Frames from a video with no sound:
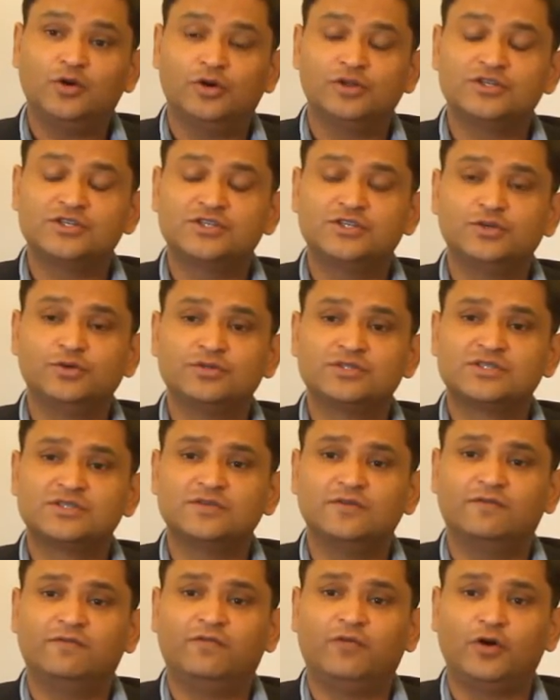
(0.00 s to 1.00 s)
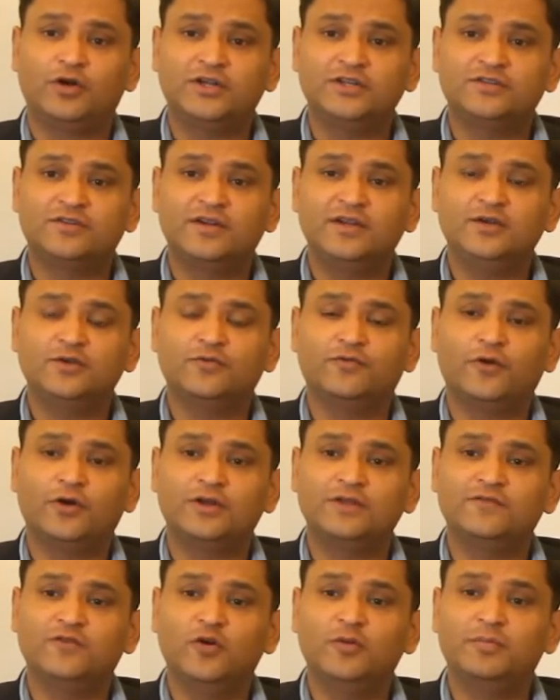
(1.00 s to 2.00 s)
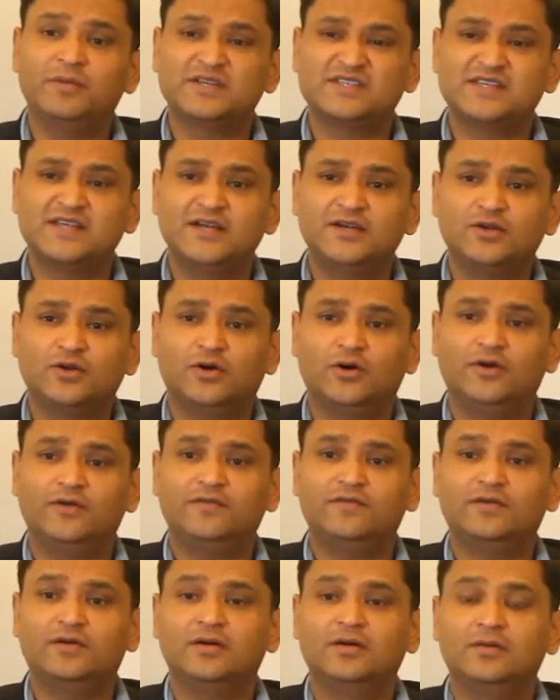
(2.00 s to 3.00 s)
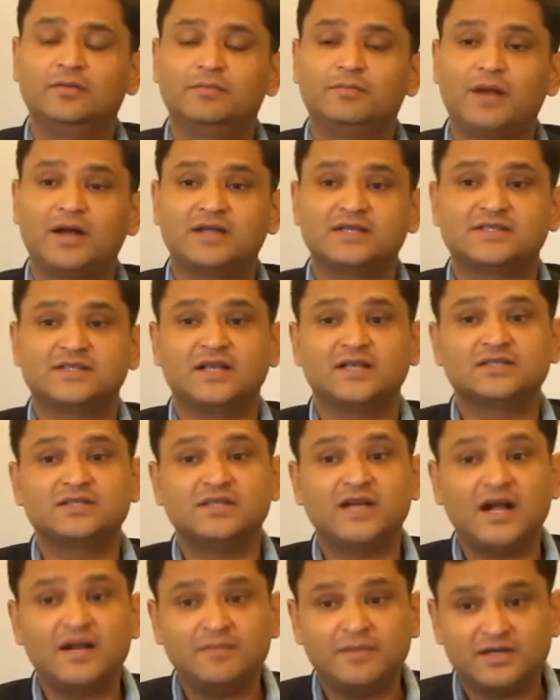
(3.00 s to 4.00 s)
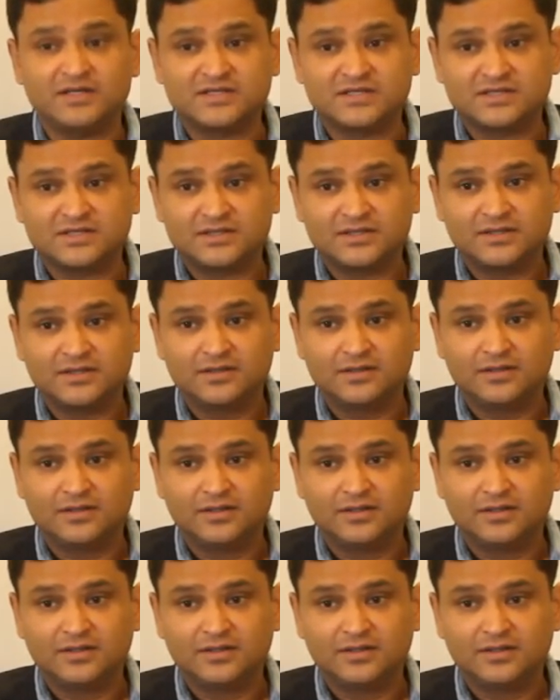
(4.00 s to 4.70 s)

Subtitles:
constitutes 43 to 44% of Pakistan's landmass.